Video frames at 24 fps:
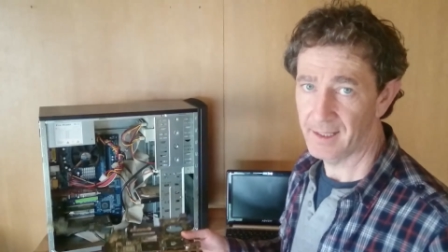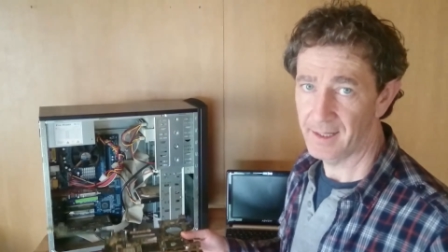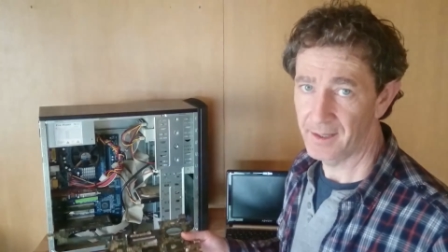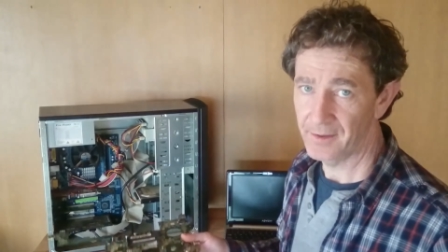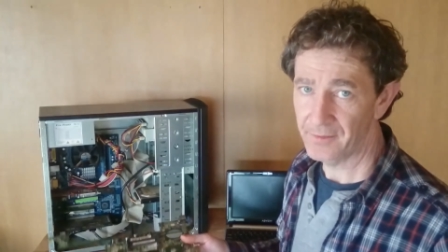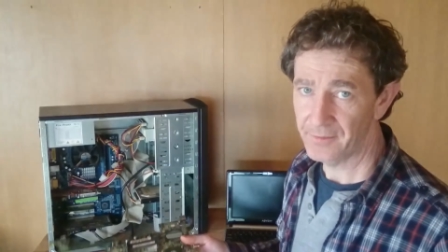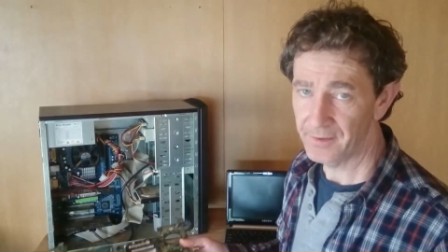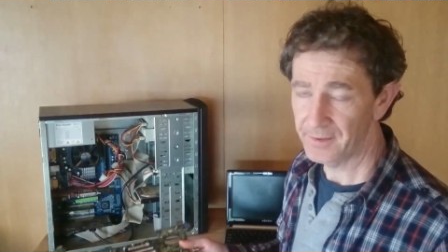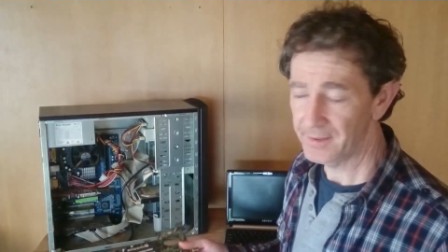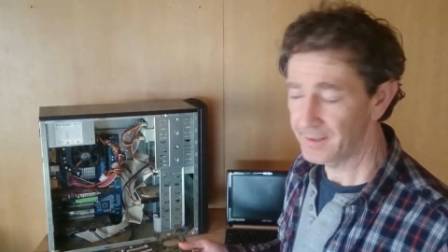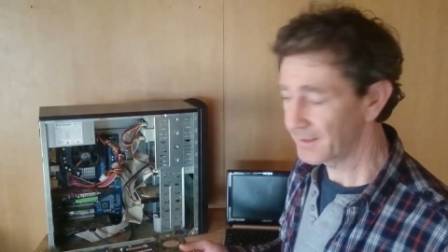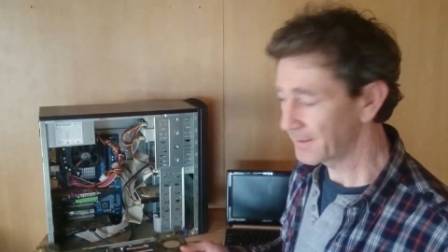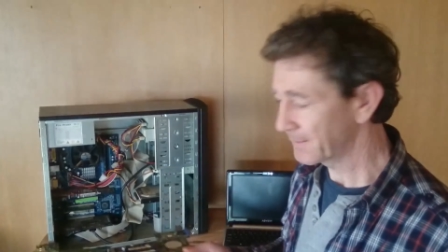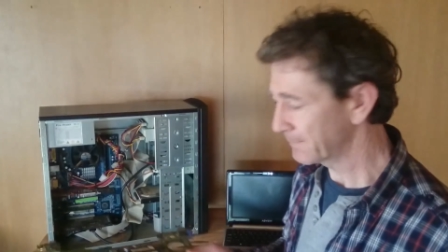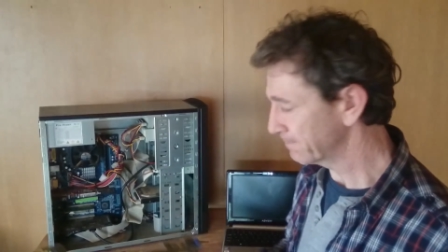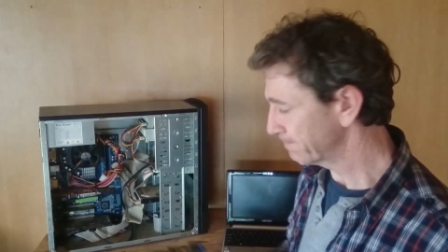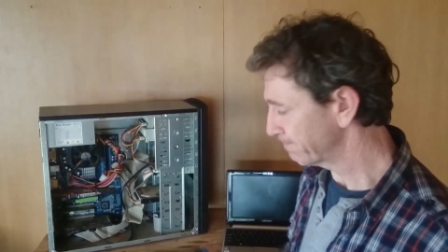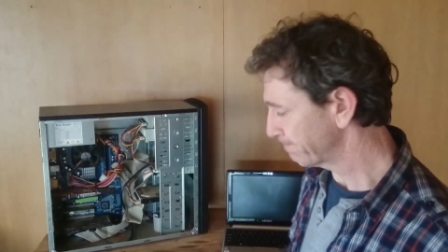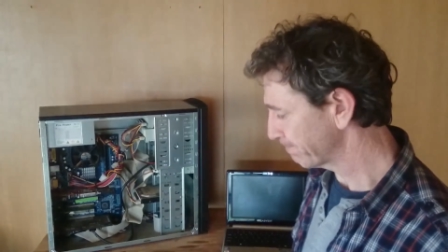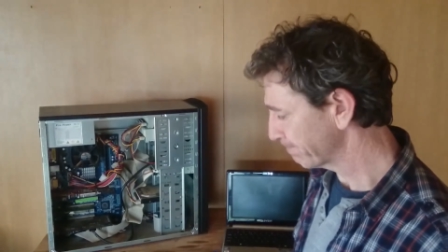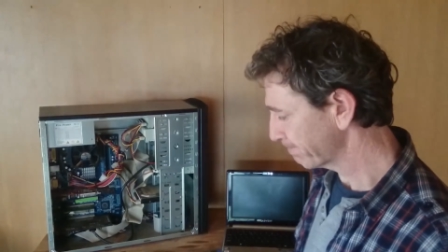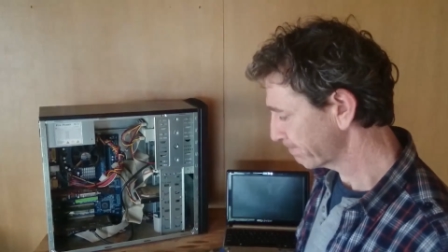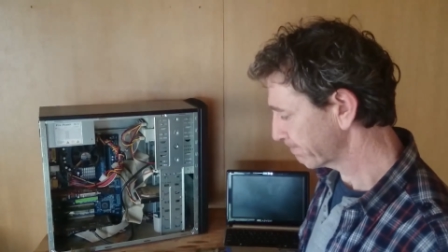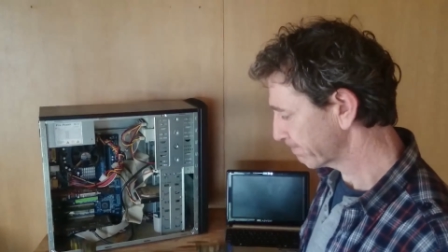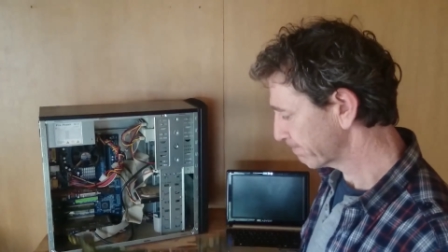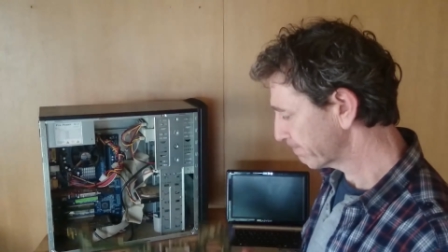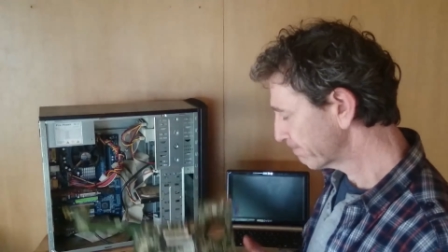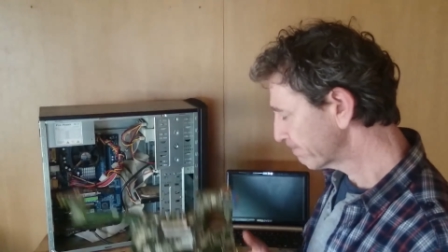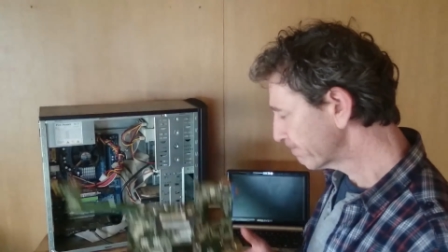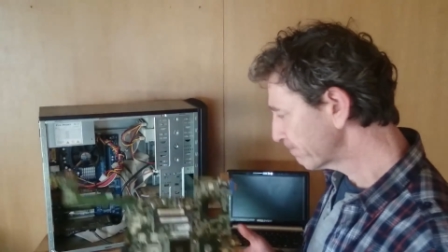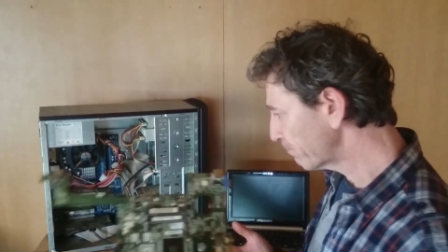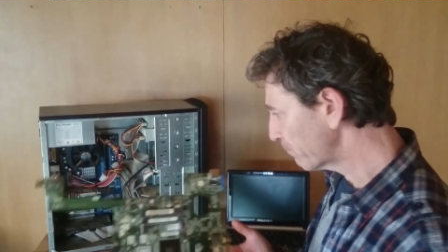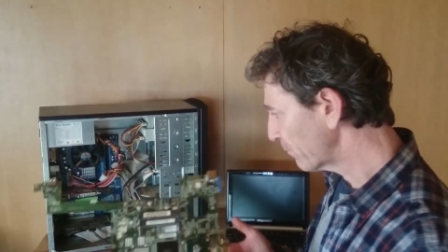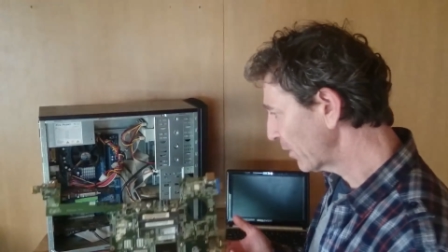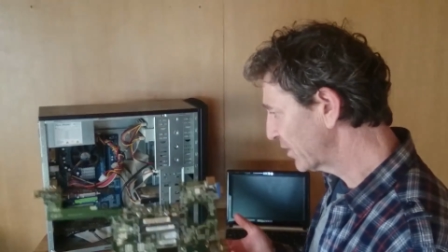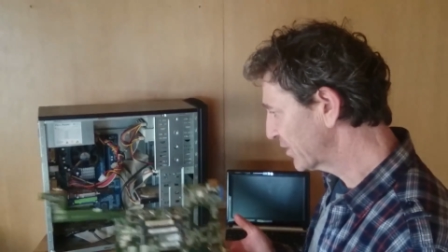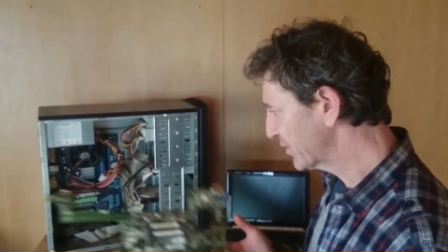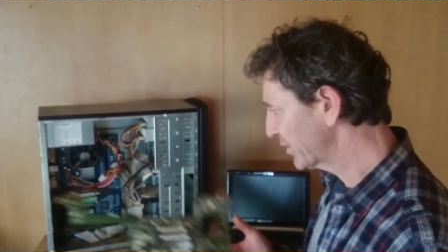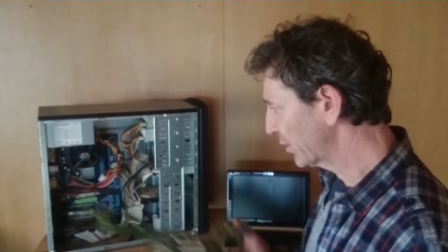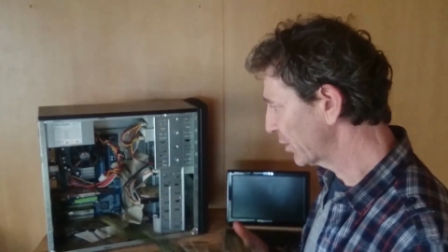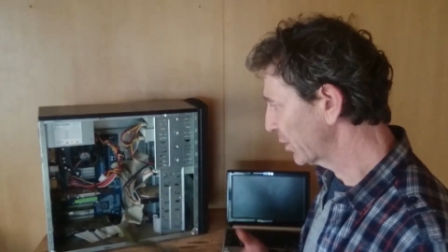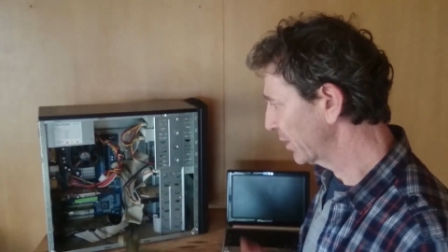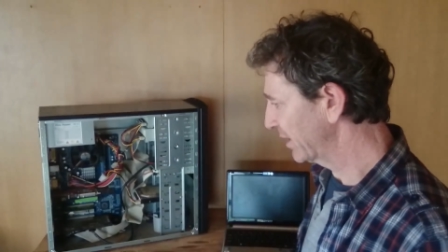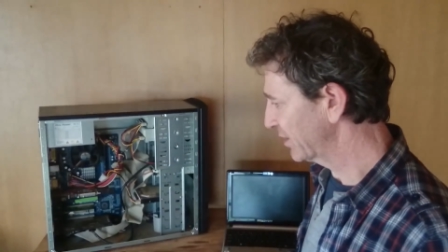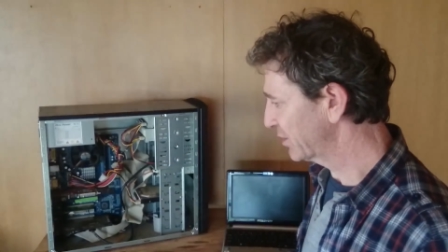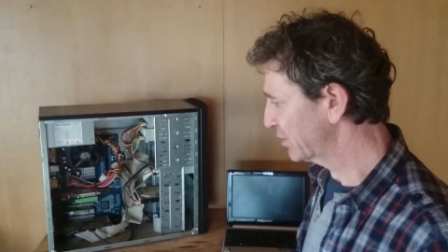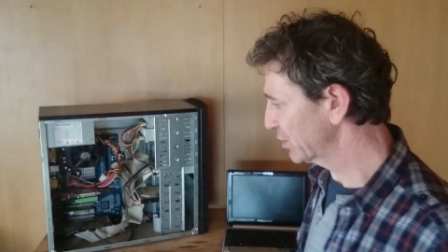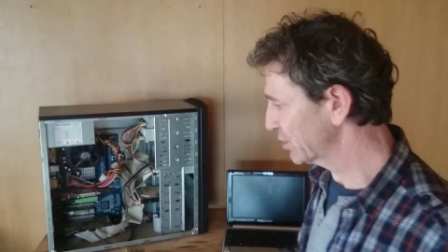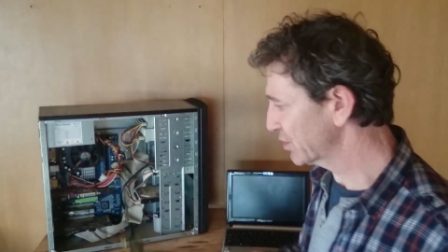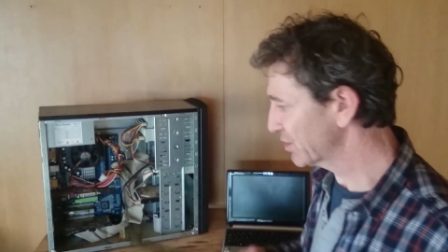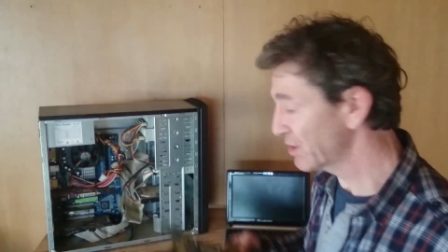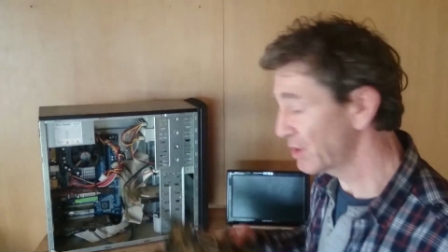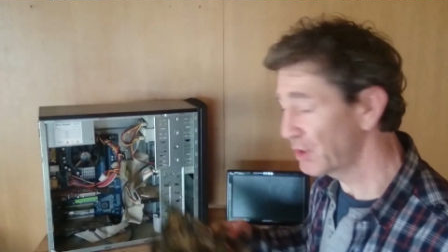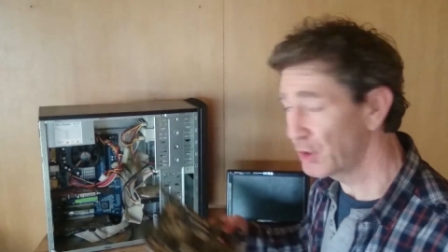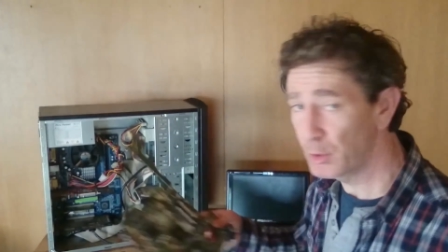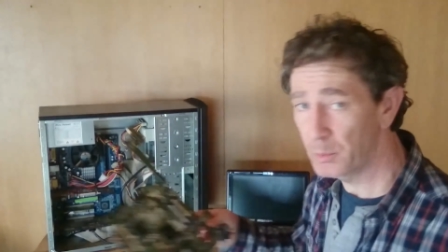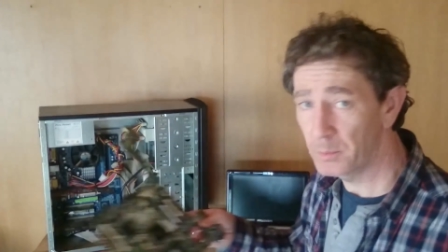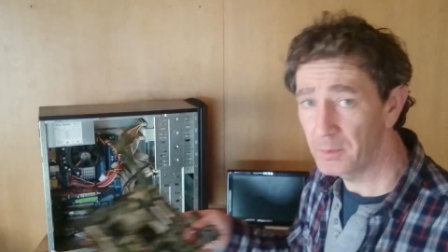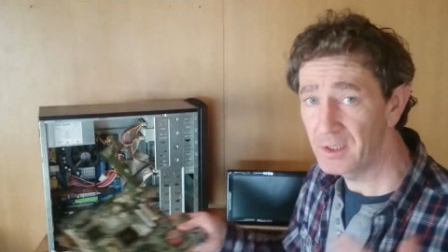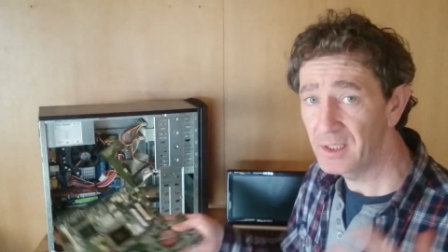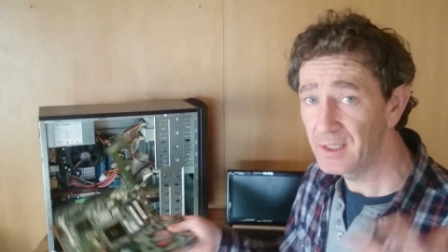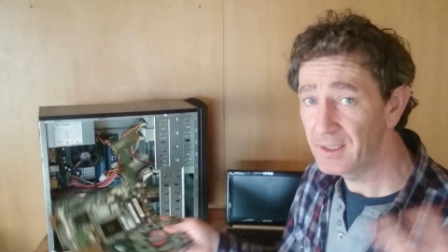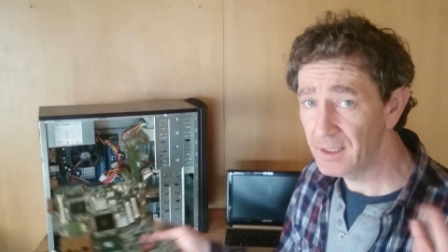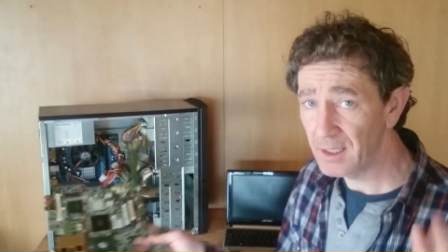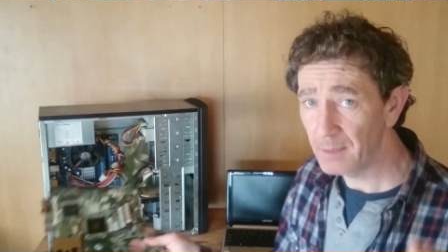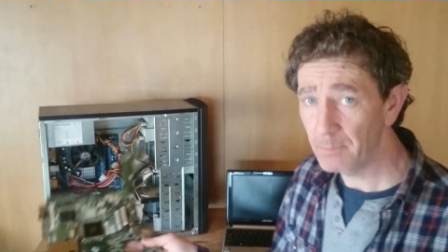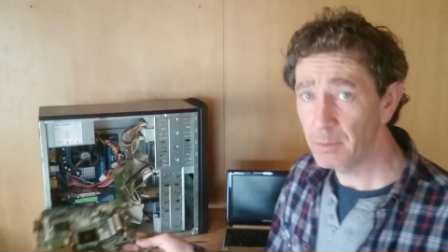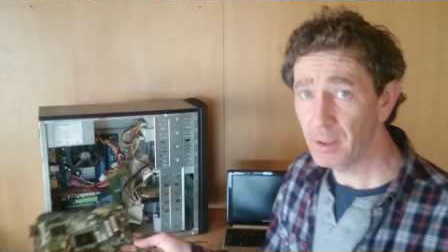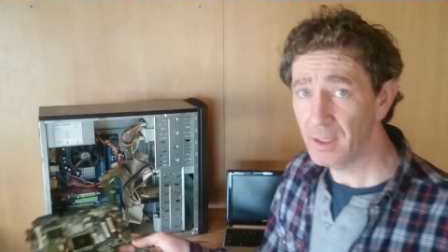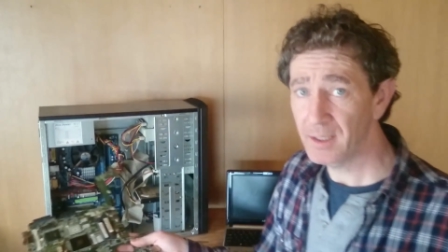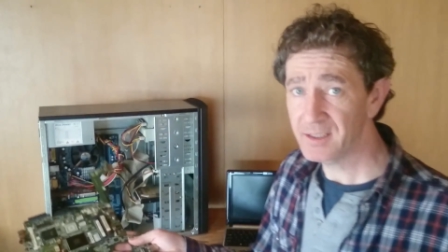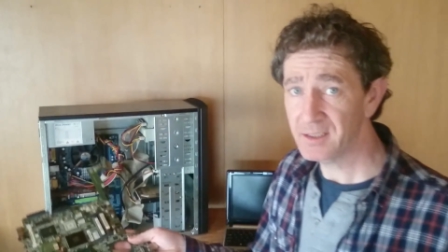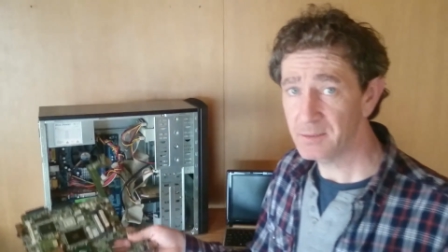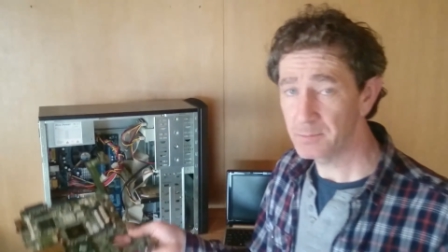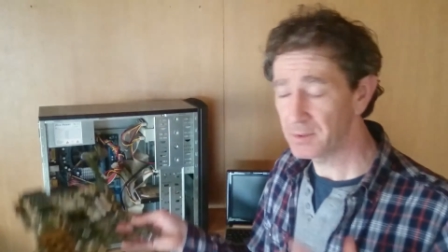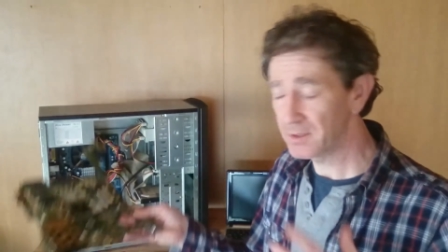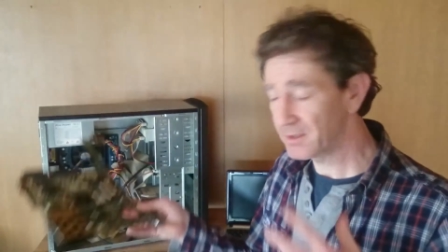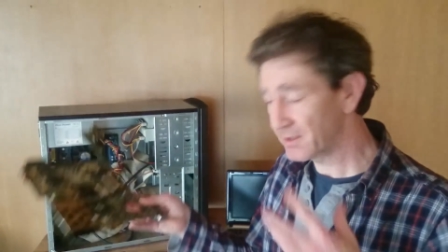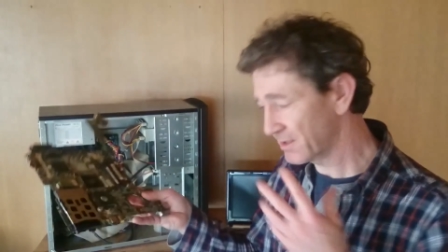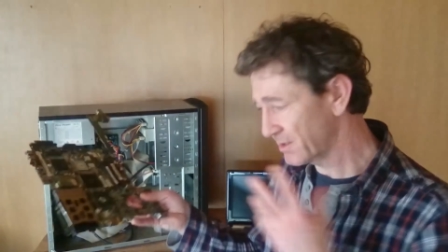and everything. So it's just humanly not possible